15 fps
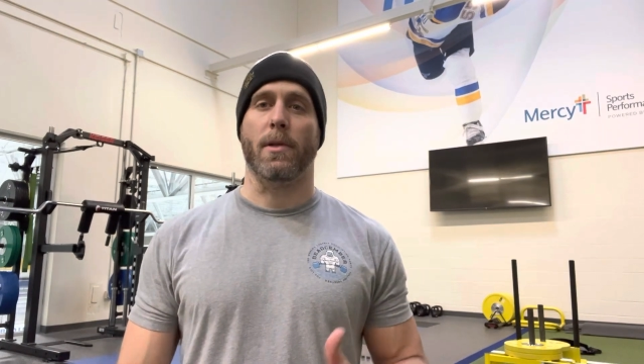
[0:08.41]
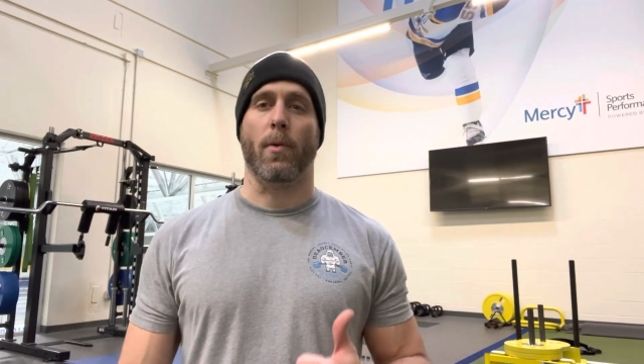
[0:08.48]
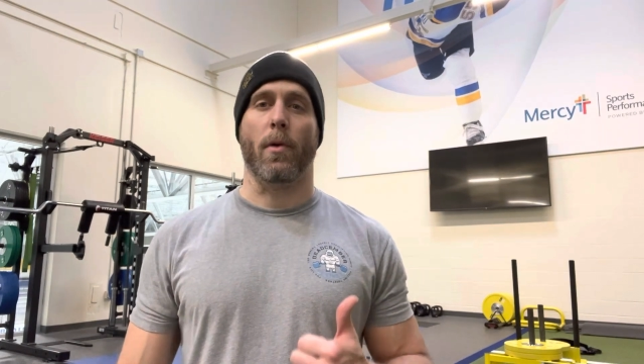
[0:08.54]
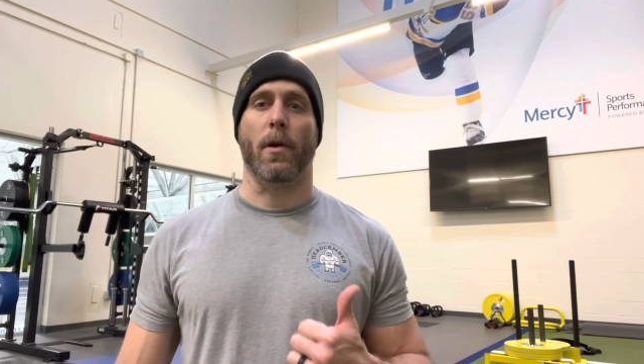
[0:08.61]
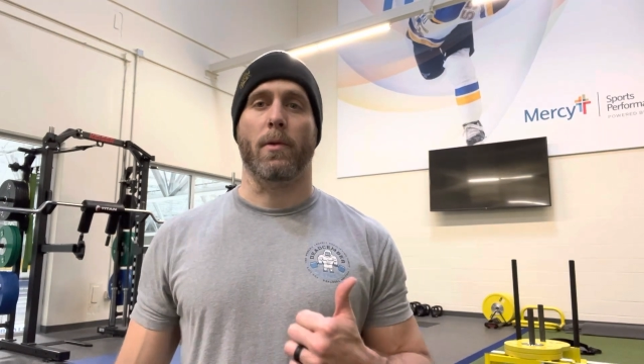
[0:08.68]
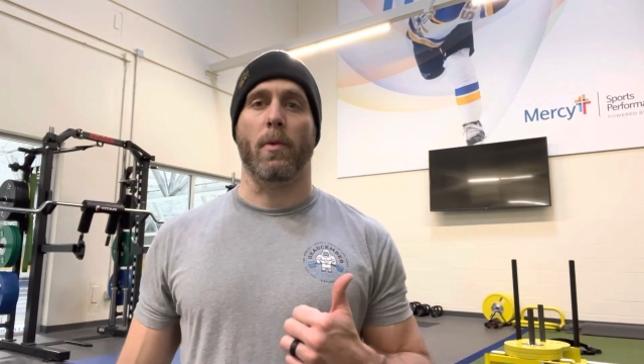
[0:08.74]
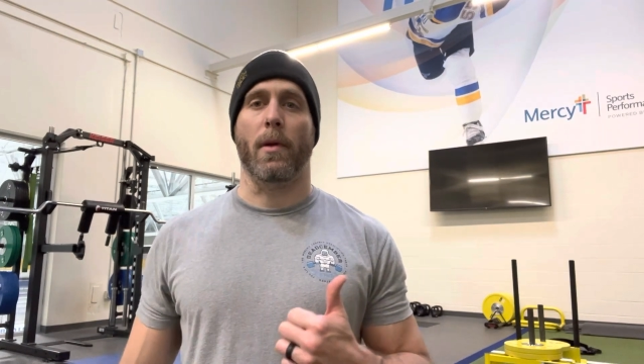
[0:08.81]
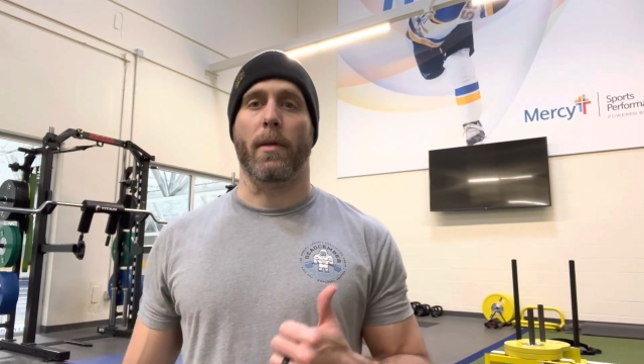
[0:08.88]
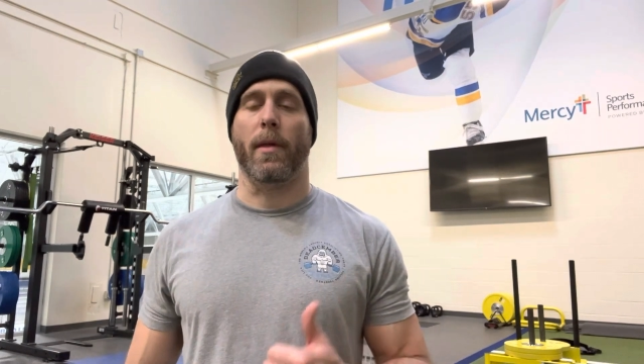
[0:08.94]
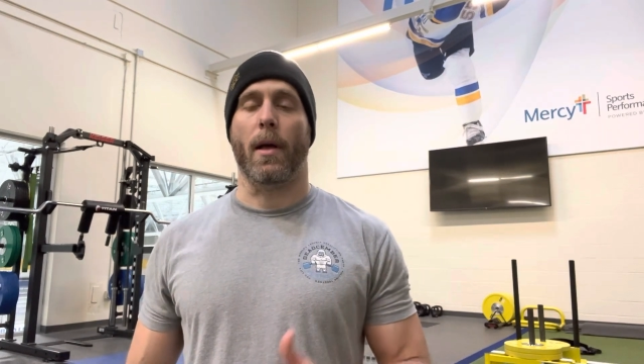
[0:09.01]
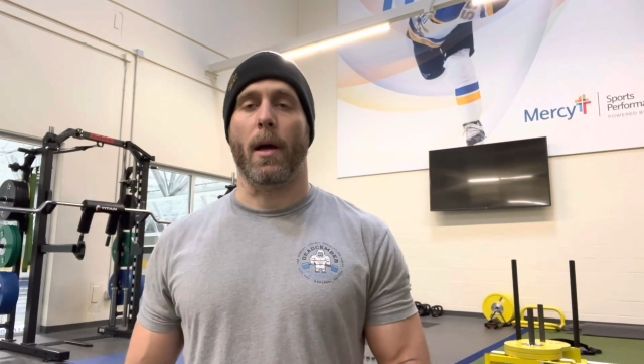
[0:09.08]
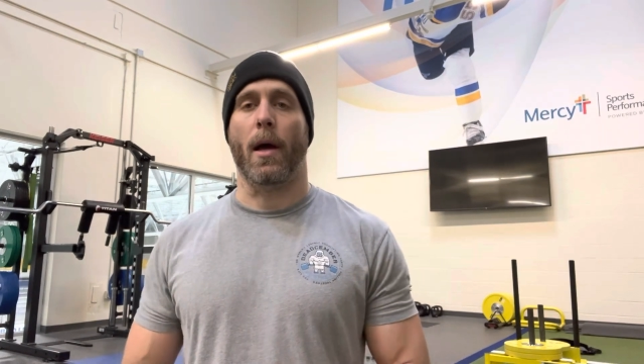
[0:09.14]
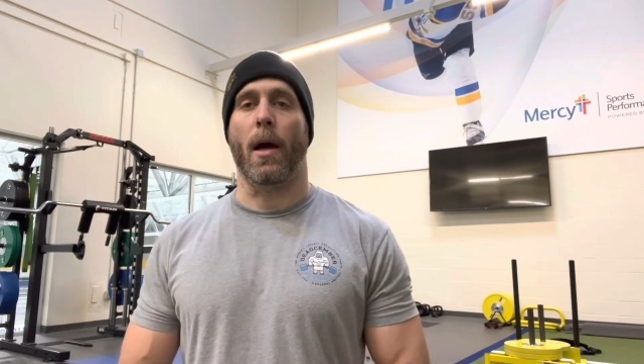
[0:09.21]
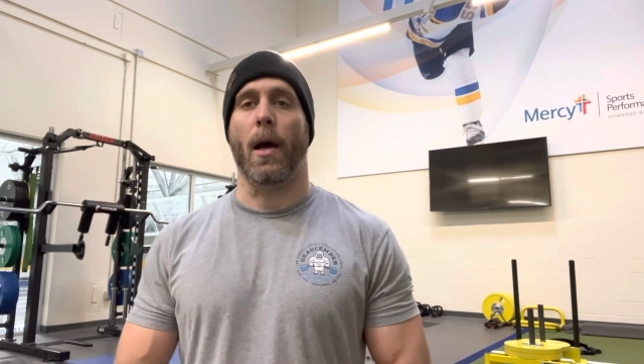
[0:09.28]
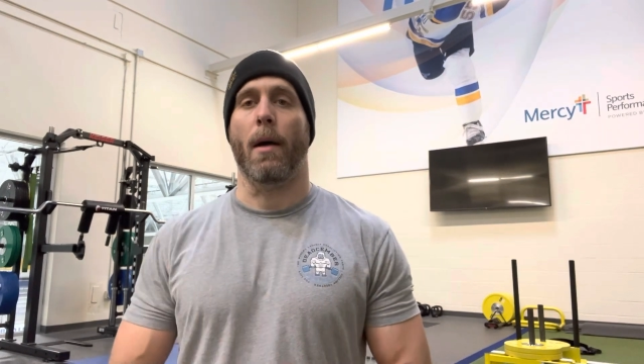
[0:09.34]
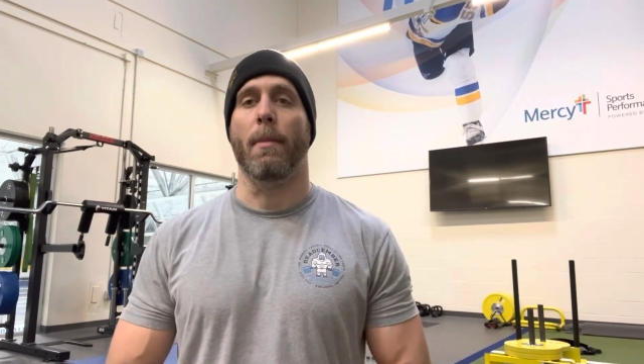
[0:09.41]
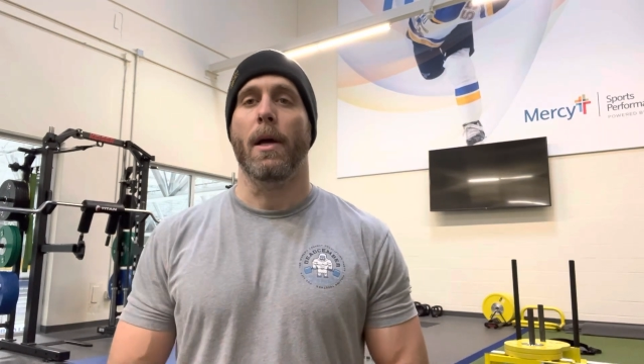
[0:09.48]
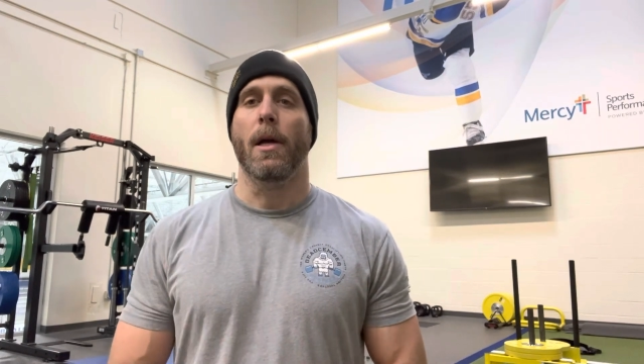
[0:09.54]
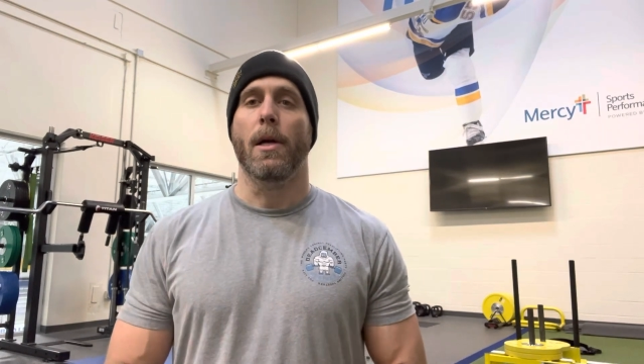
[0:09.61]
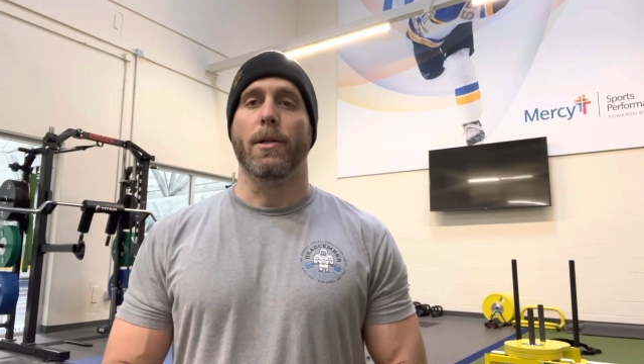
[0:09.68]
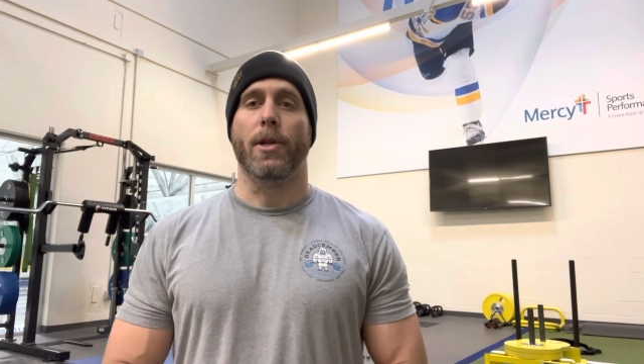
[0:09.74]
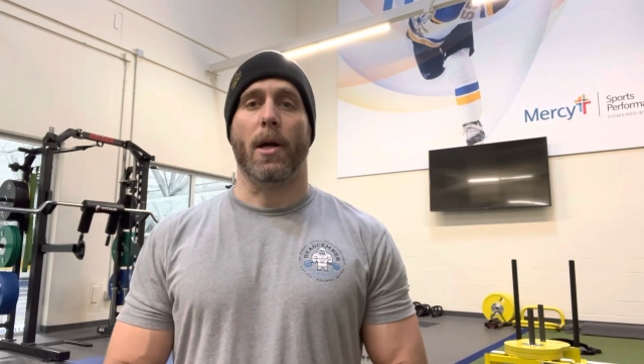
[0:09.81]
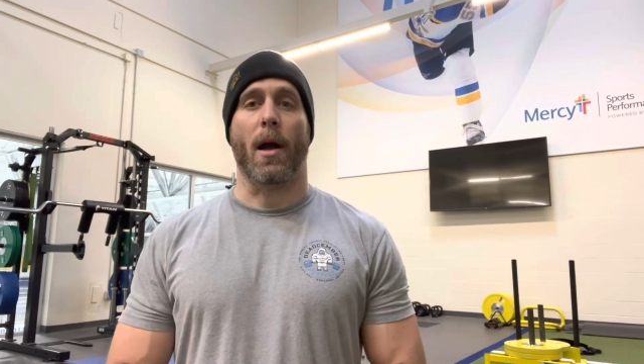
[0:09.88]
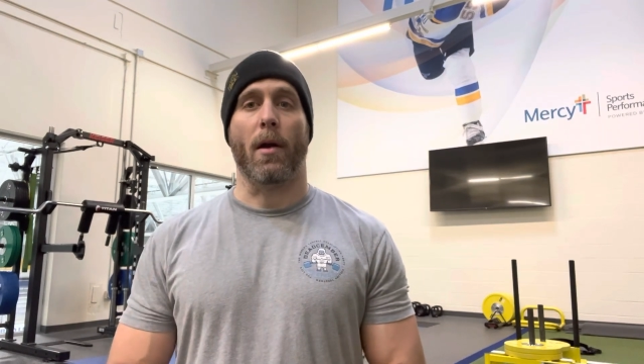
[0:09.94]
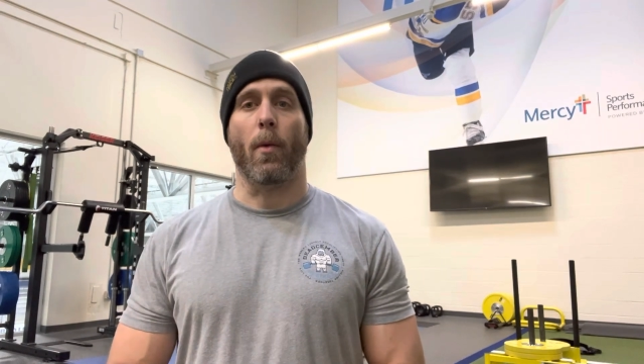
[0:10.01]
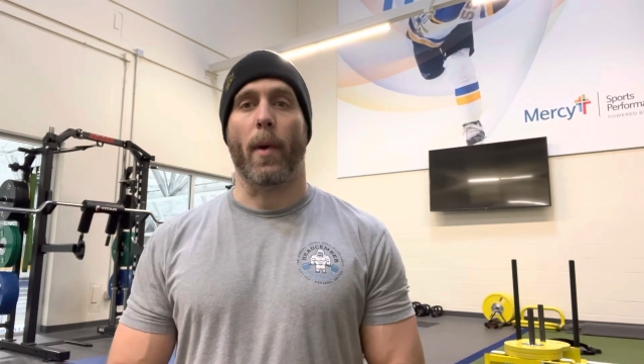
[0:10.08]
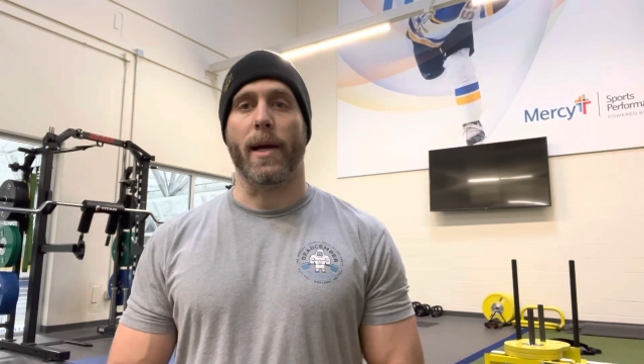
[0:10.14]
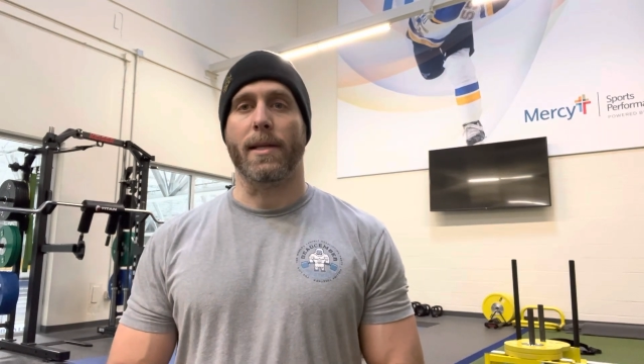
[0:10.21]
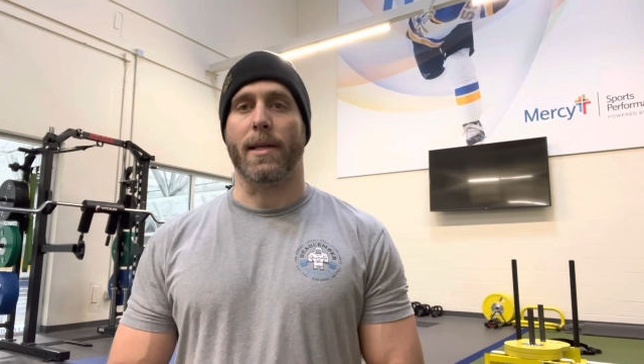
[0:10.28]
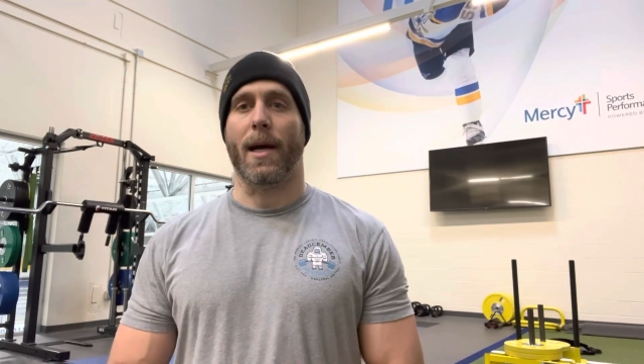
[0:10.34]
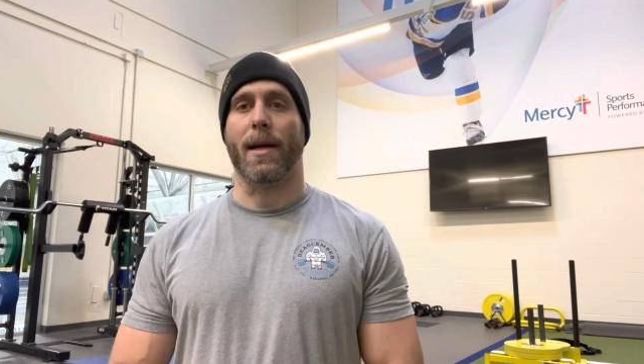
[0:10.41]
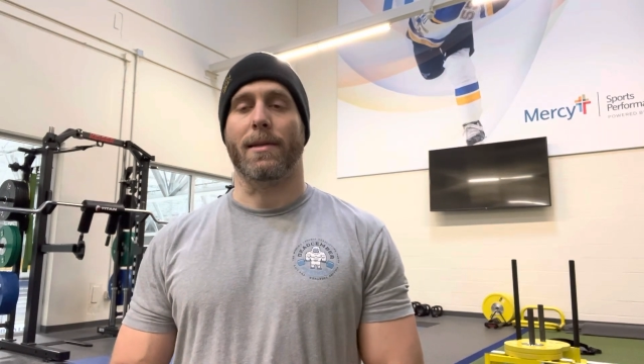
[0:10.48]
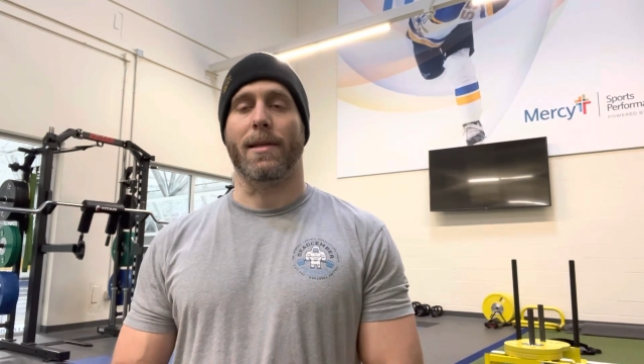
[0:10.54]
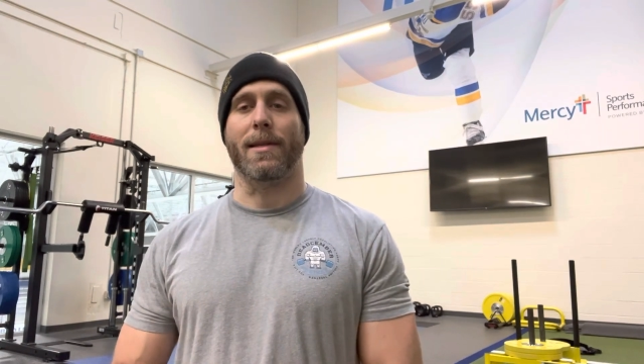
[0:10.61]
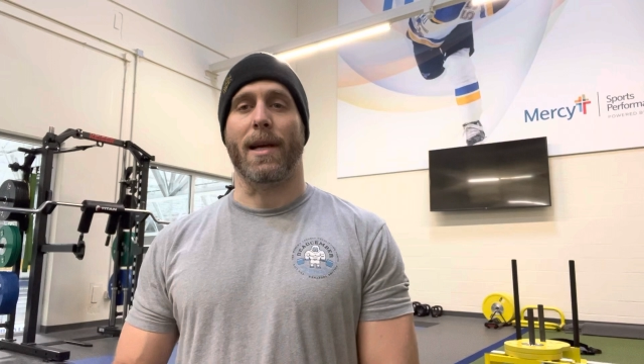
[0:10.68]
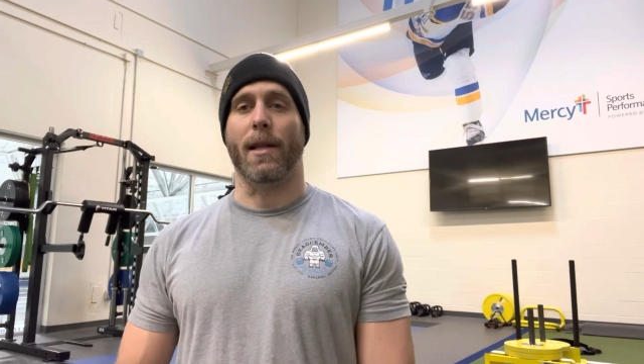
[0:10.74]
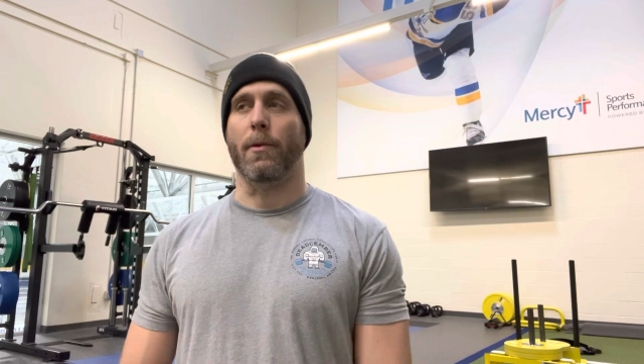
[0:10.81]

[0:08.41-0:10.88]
worked with the Chicago White Sox, the St.